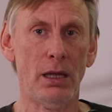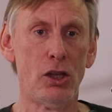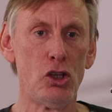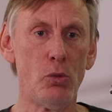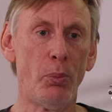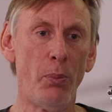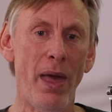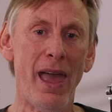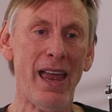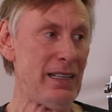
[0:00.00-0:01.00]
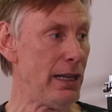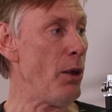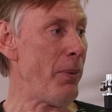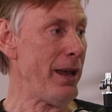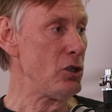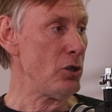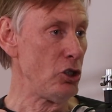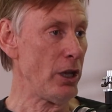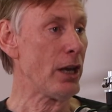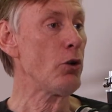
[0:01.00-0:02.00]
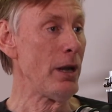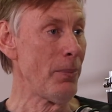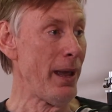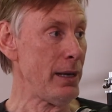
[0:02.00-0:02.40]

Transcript: and you add yellow paint to it, you get green paint.